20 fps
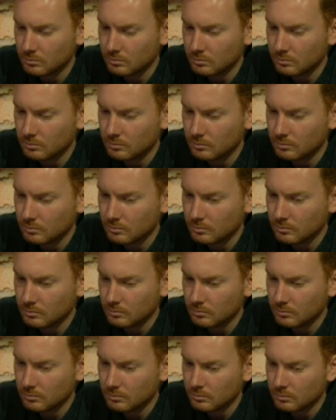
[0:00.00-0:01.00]

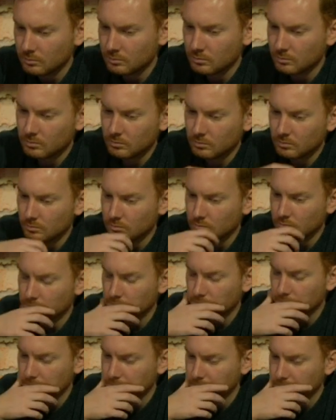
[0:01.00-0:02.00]

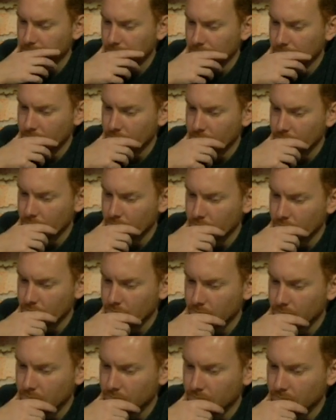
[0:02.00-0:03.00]

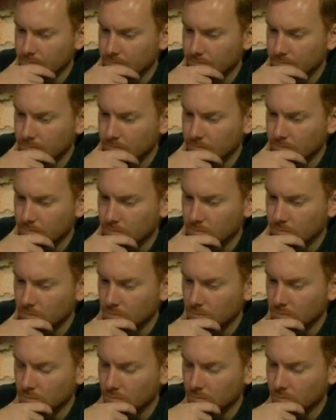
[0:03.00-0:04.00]

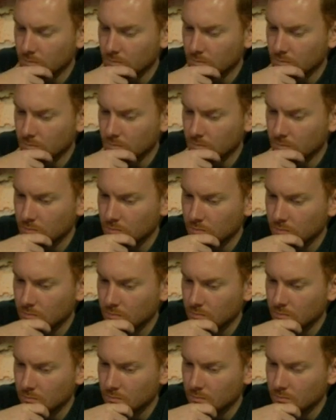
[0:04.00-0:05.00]

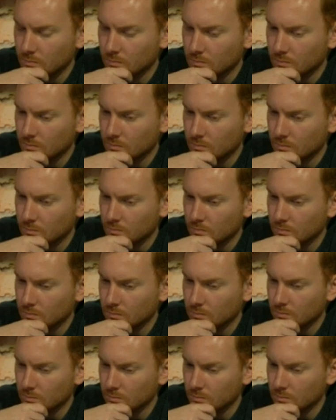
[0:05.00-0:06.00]

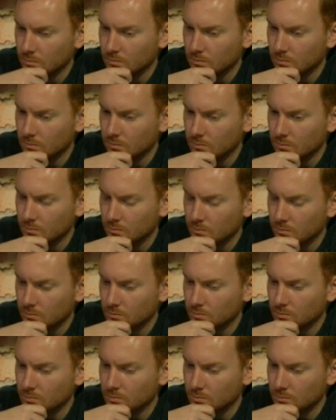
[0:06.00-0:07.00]

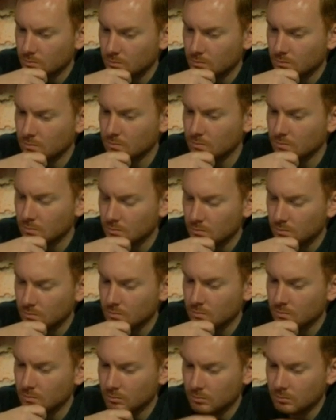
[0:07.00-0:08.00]
(silent)